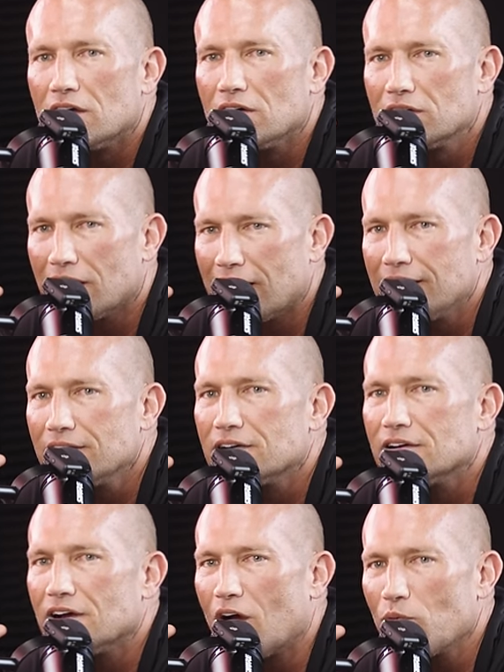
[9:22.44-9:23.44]
Okay.
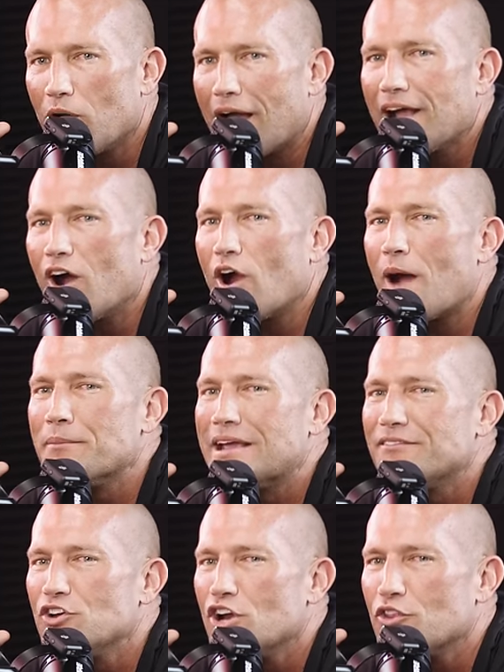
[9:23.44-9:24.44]
All right. All right. I'm gonna
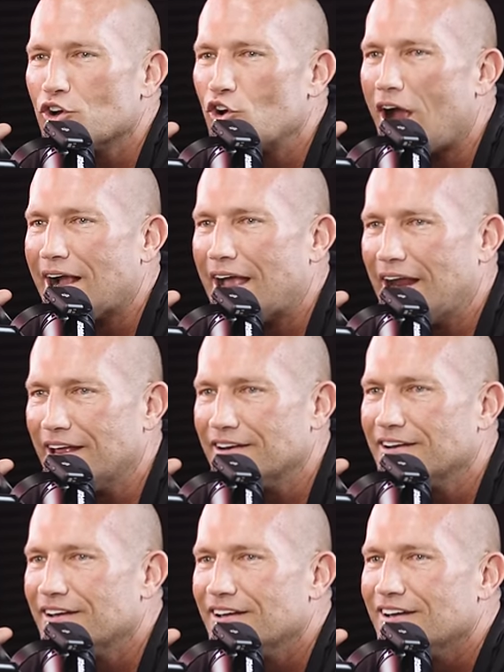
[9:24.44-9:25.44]
give you another crack at it.
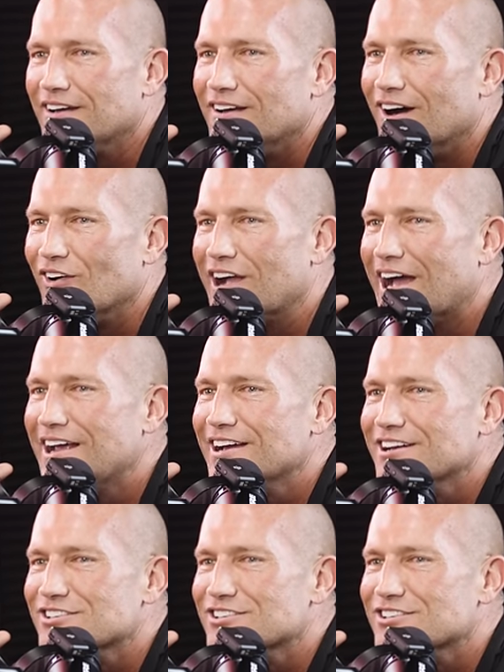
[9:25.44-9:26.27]
Okay.